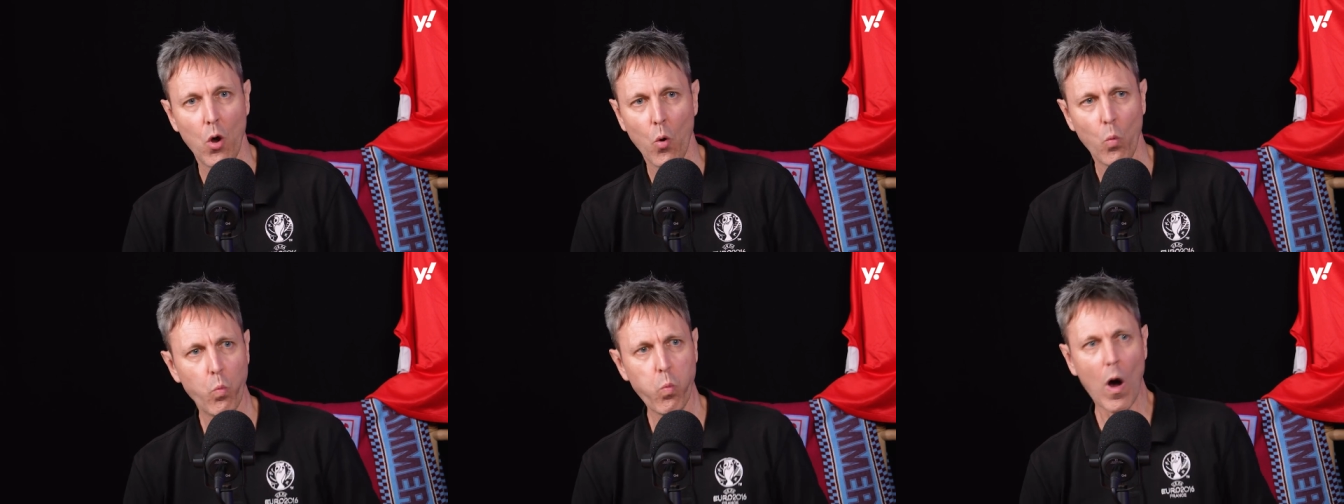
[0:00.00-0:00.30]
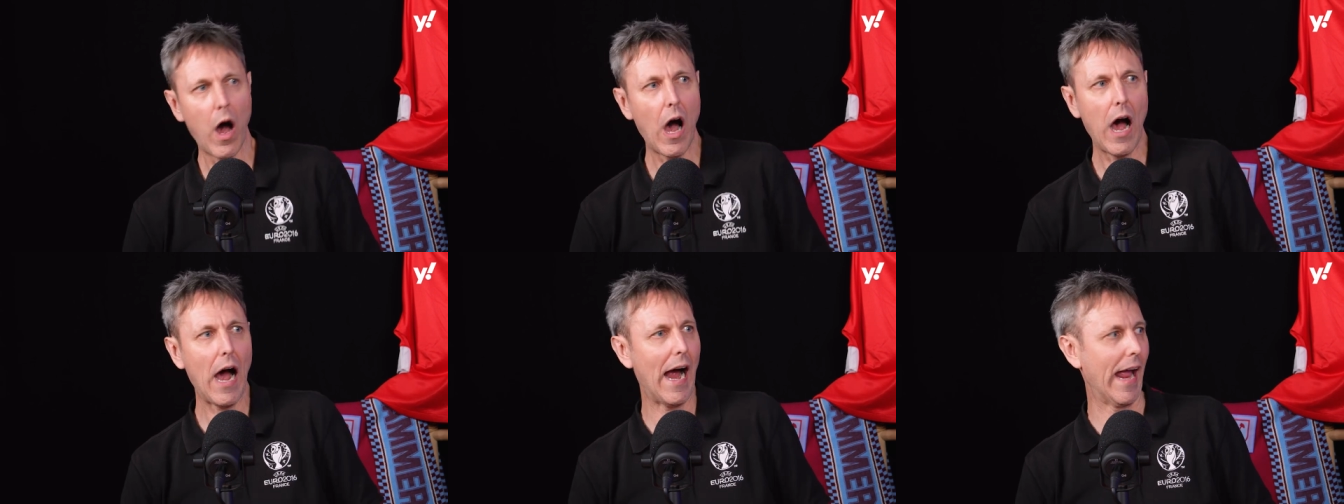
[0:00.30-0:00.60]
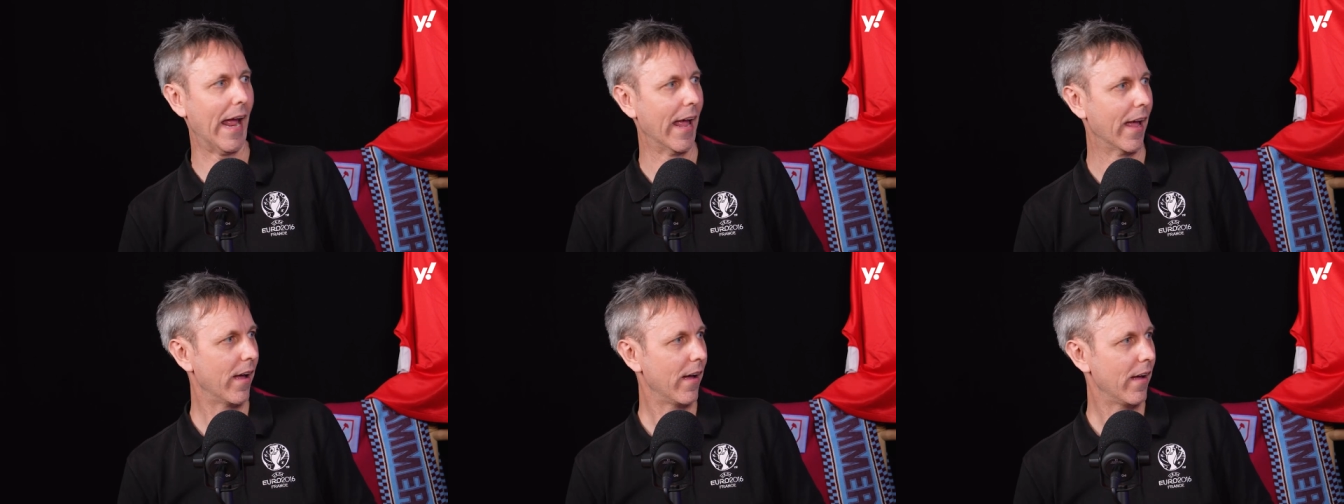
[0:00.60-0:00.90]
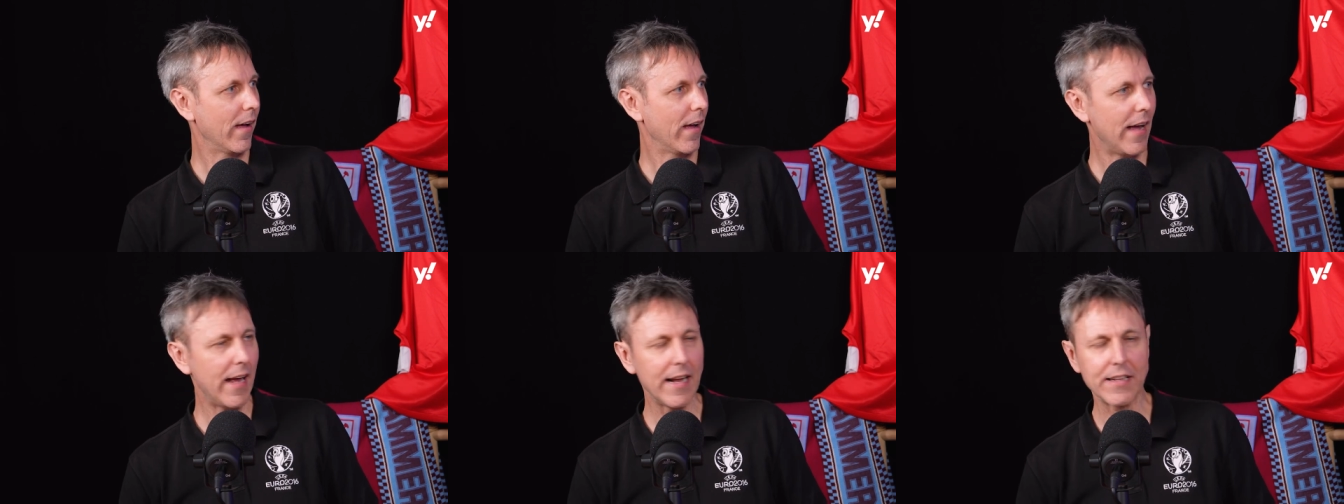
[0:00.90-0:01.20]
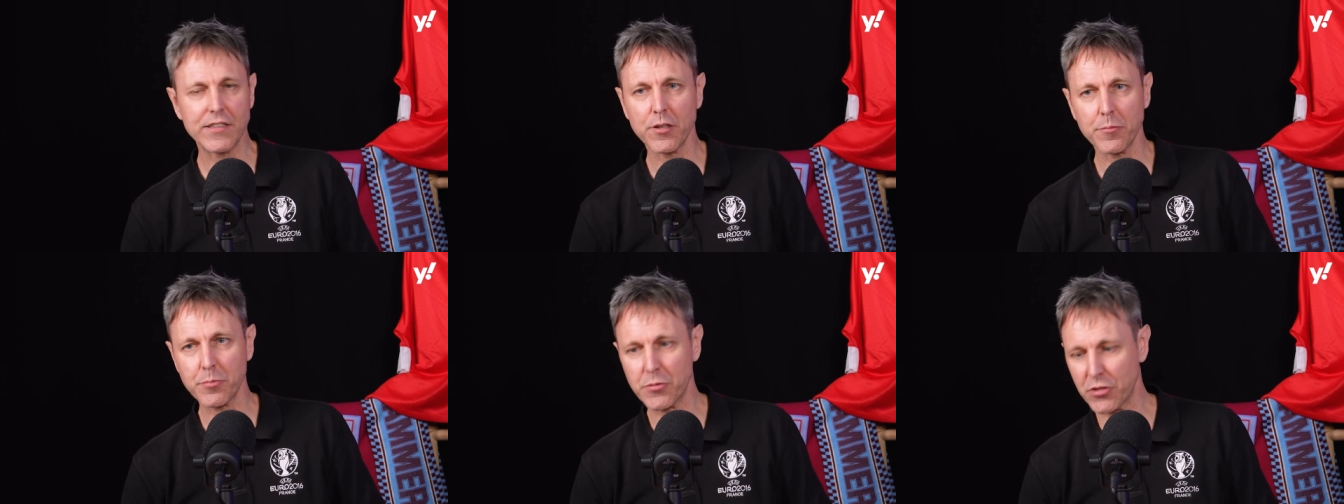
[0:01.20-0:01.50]
Why? Yeah.
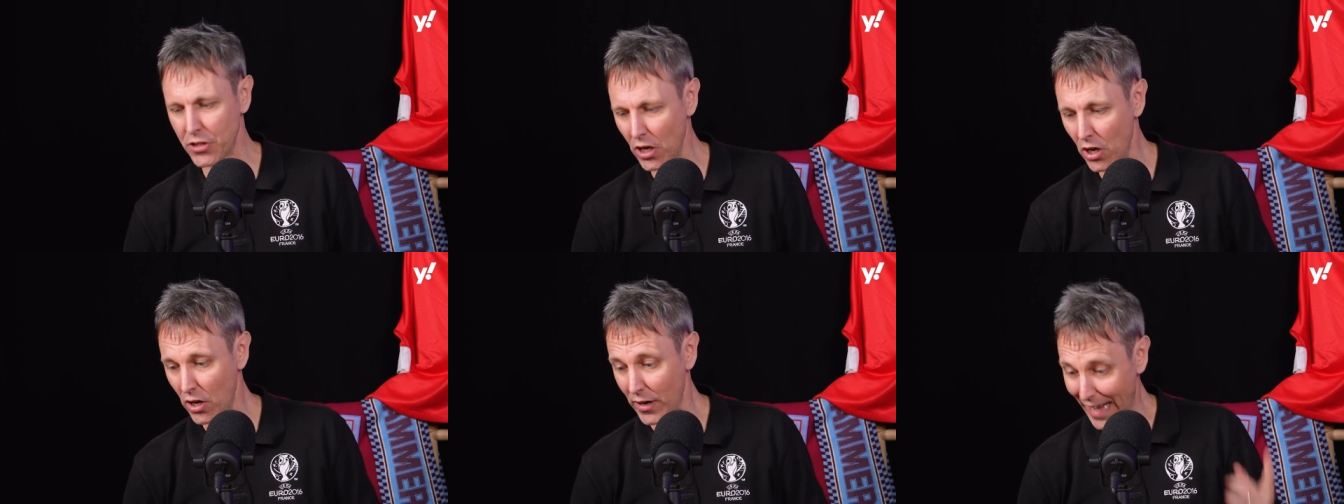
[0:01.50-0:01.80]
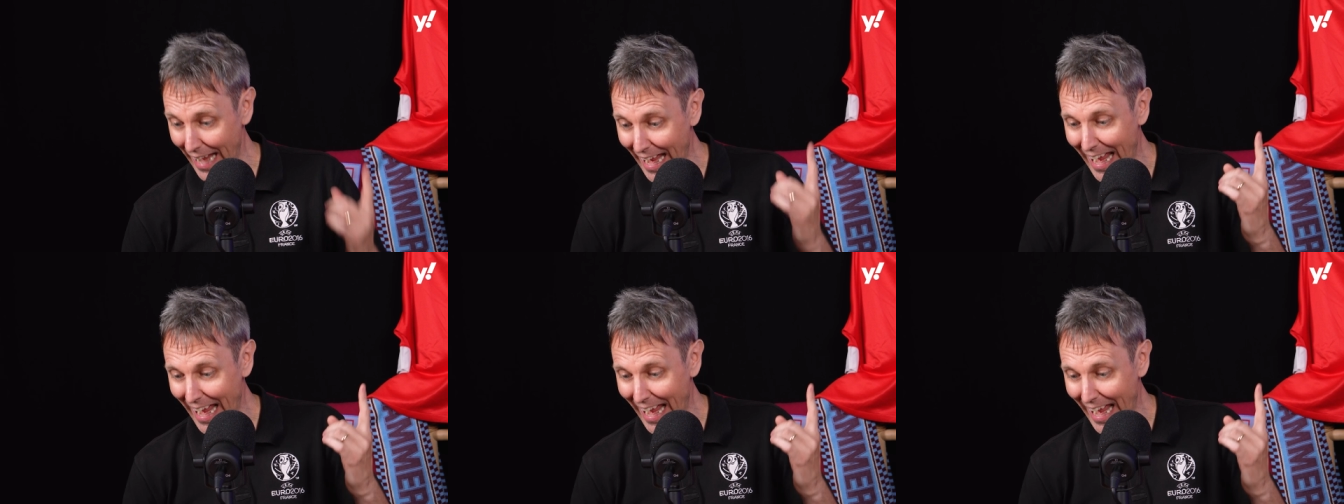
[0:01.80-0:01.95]
It's absurd.